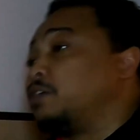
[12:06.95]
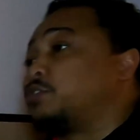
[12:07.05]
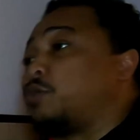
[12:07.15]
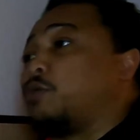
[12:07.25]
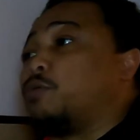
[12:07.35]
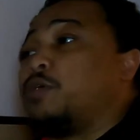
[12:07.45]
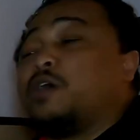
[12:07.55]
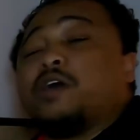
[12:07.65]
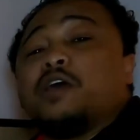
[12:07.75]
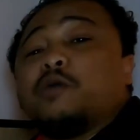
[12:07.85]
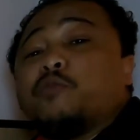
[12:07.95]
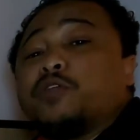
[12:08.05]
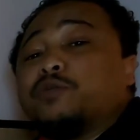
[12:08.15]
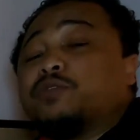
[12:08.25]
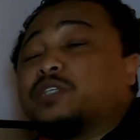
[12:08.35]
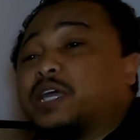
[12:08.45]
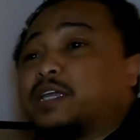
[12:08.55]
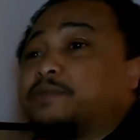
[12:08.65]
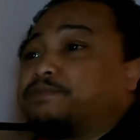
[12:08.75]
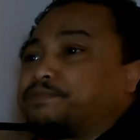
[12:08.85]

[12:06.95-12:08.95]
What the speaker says: So when you say